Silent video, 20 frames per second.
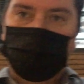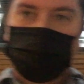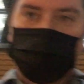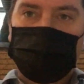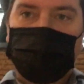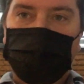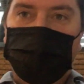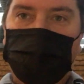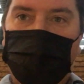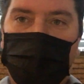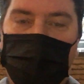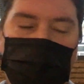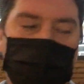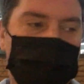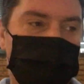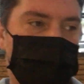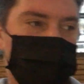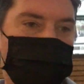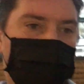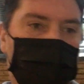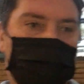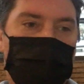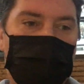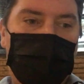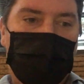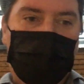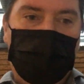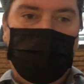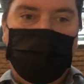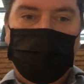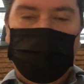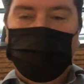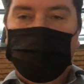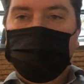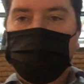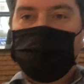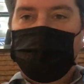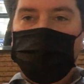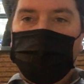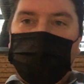up, guys? Your boy,
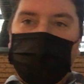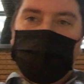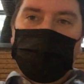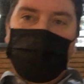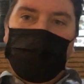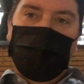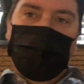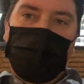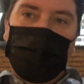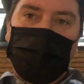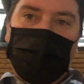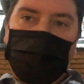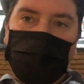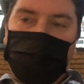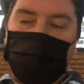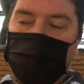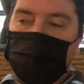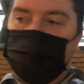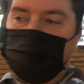Big Time Bentley.